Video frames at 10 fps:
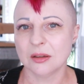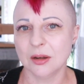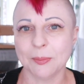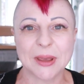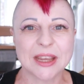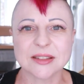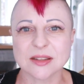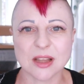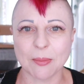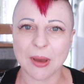you know,
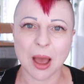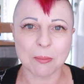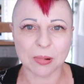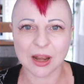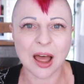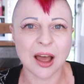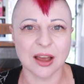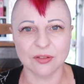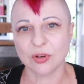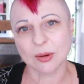pieces about
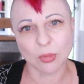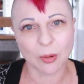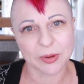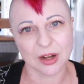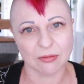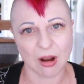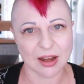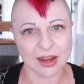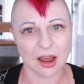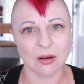blah are very popular
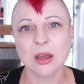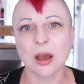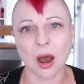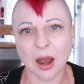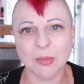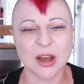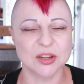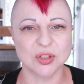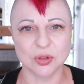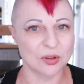right now, I
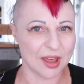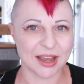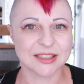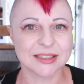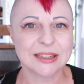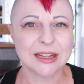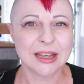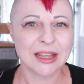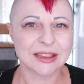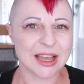might do that.
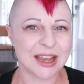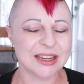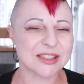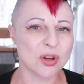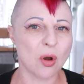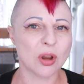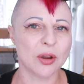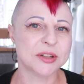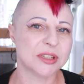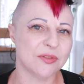That is not
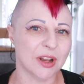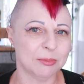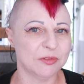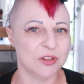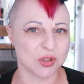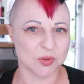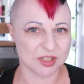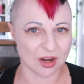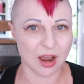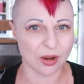going to develop a visual
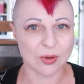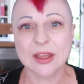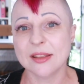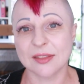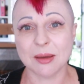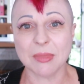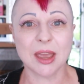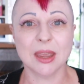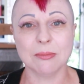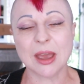style. That
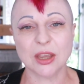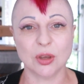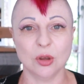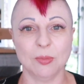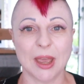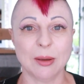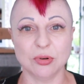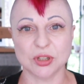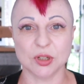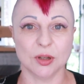may make you be
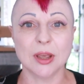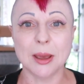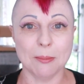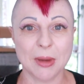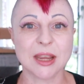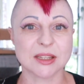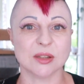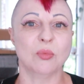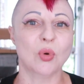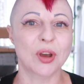able to make
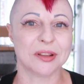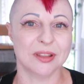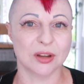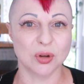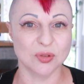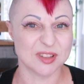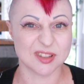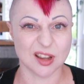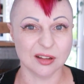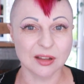some work that could
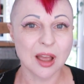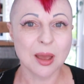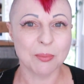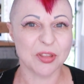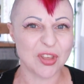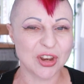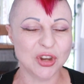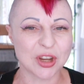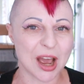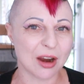sell, but then
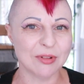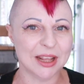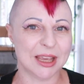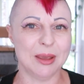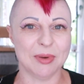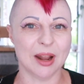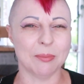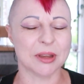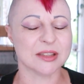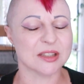you can't really keep it
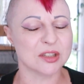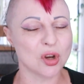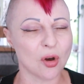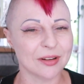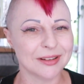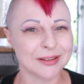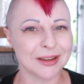up because it's not